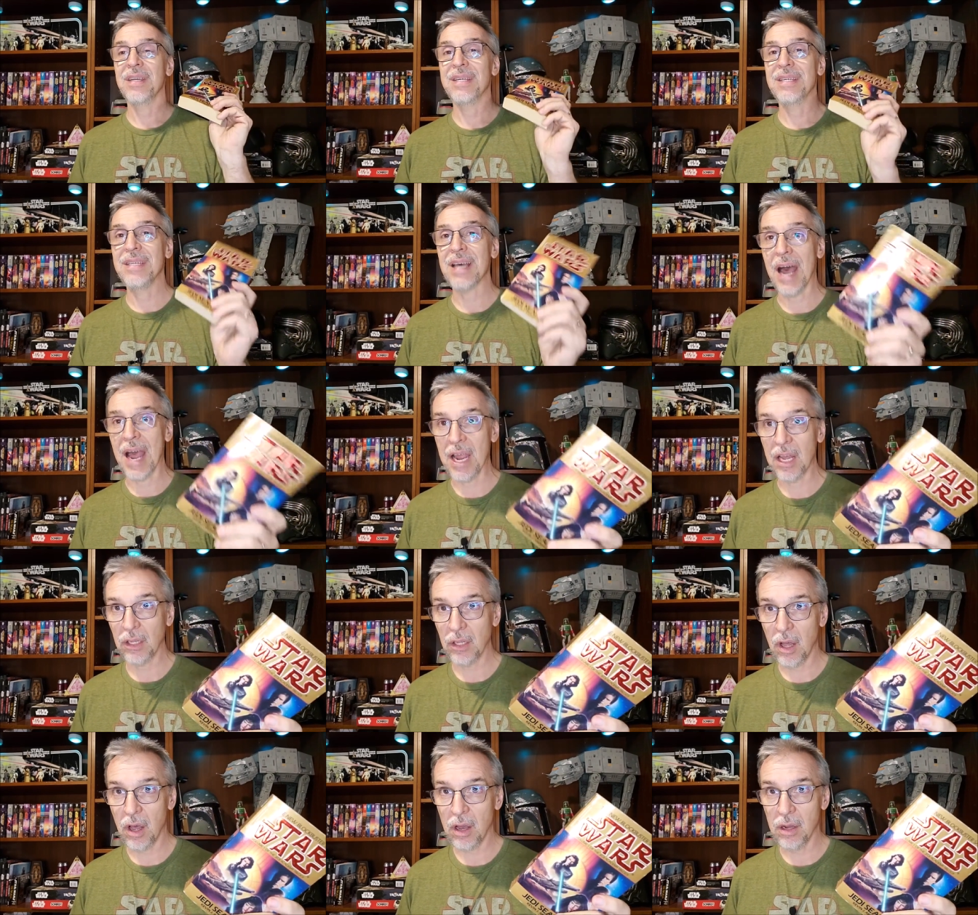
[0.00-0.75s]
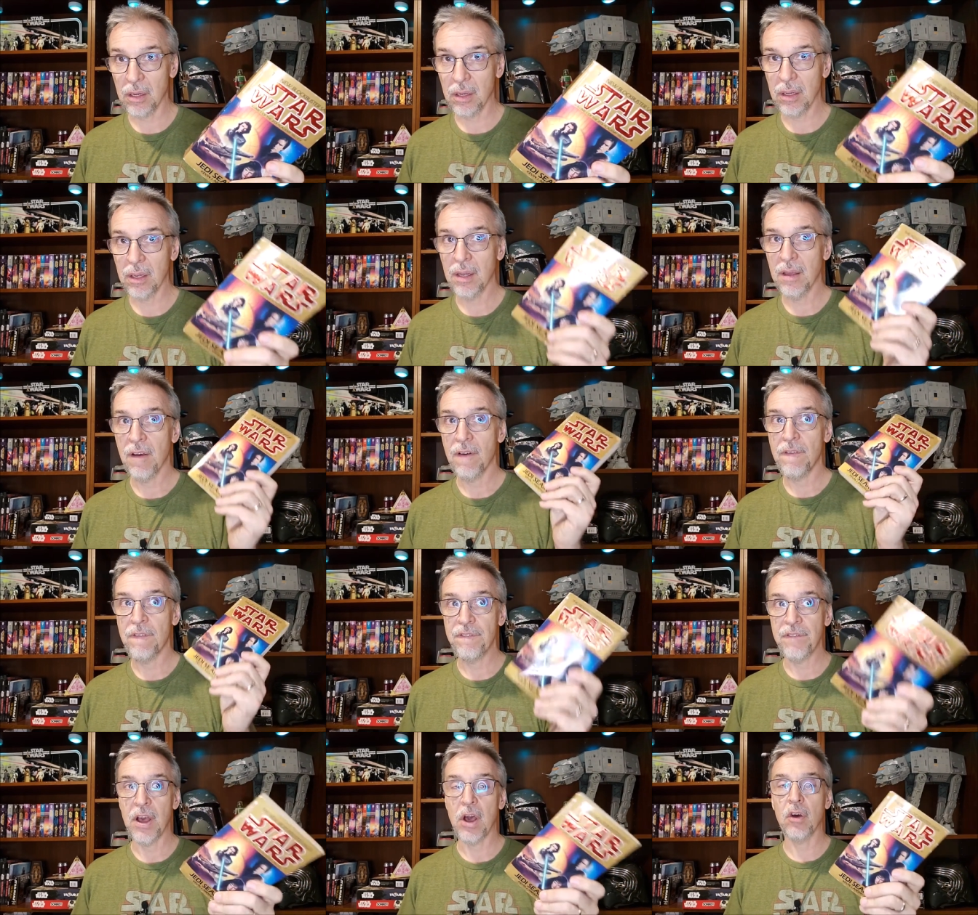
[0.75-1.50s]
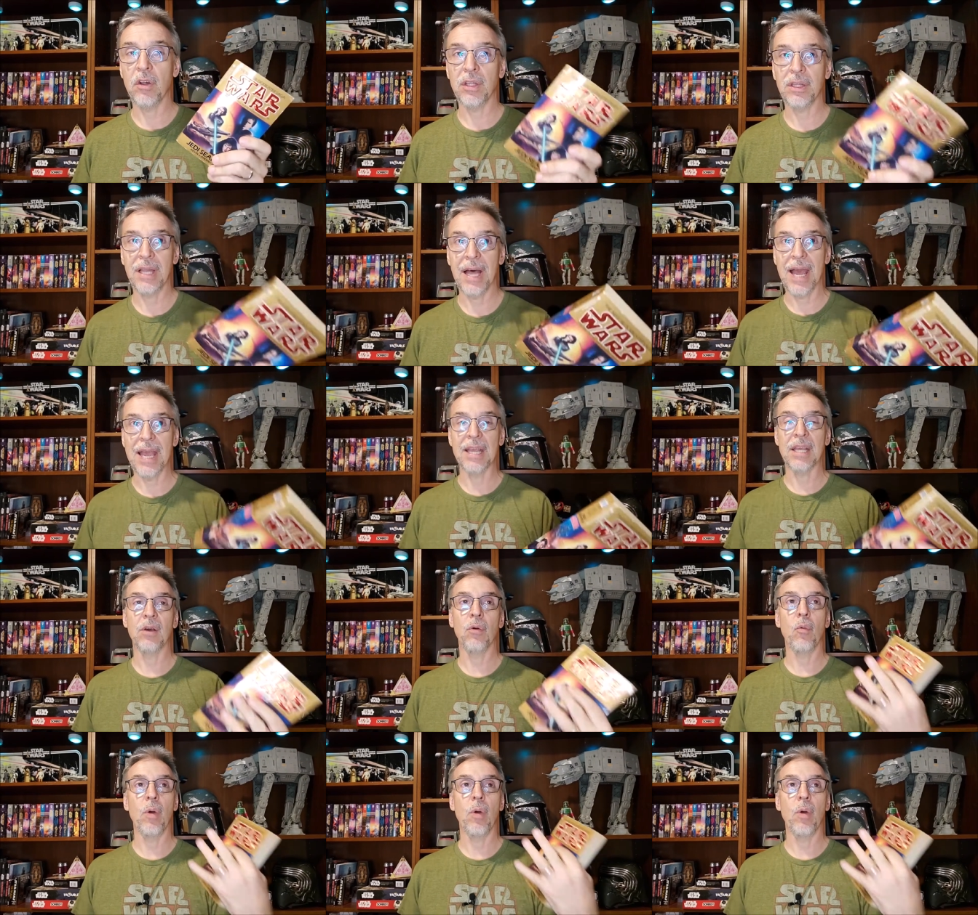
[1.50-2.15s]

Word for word: dialogue felt like,